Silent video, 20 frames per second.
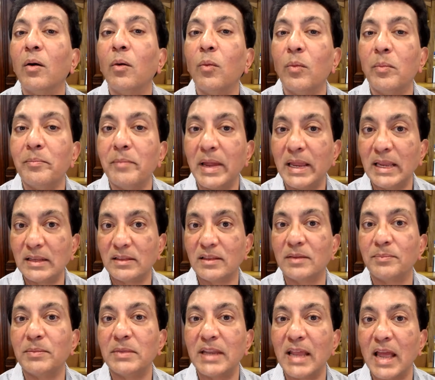make the
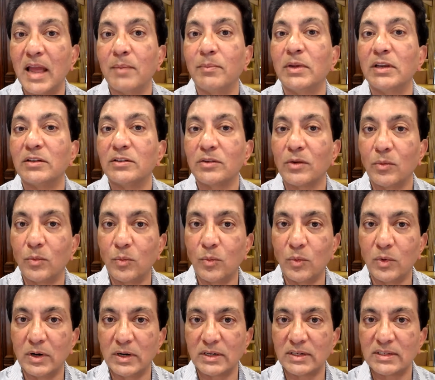damage
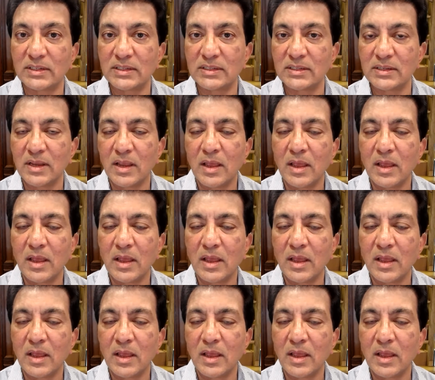worse.